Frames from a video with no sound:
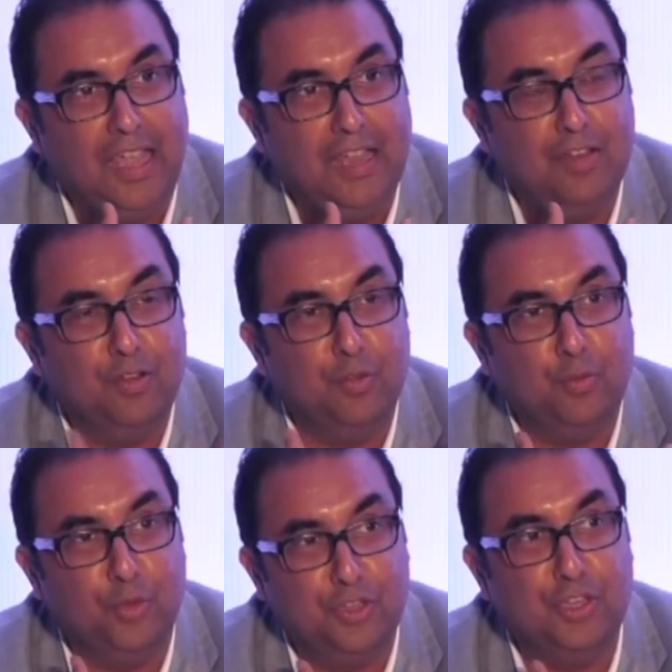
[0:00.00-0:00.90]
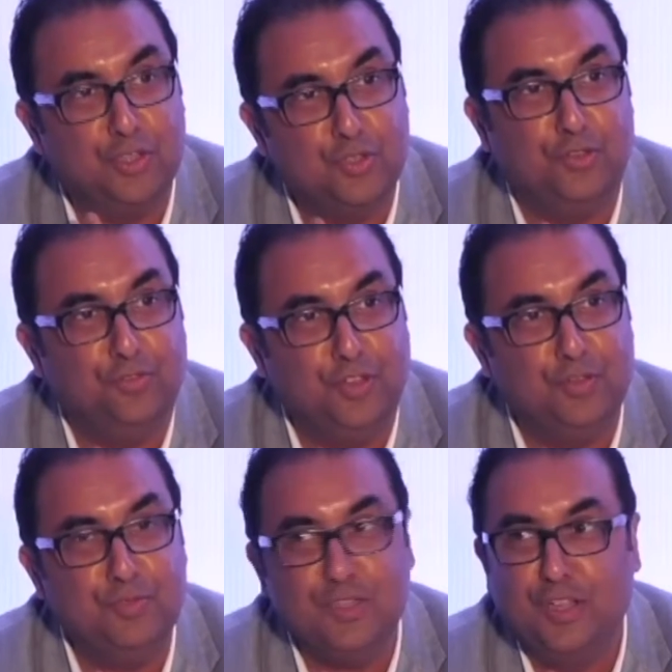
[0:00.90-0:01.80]
and with the history of
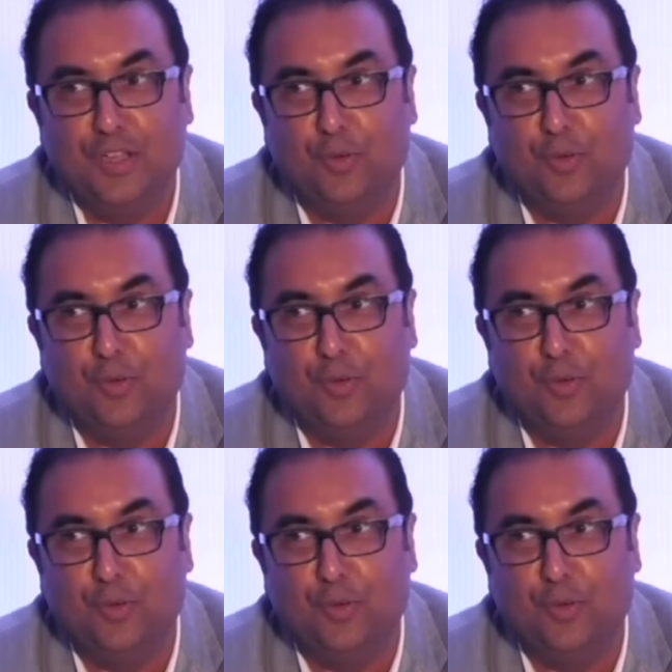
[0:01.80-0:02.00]
films,